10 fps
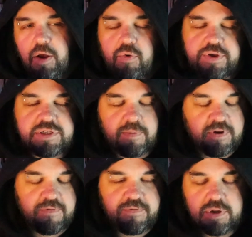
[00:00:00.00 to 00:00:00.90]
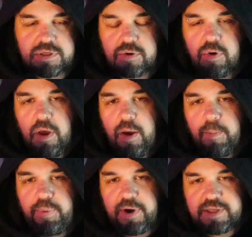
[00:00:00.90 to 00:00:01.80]
Well, he's from Fatal Fury two,
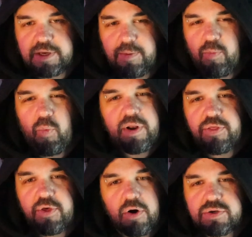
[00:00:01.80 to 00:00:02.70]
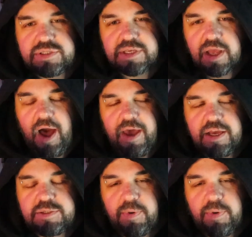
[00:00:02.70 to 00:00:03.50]
but um, one of those guys.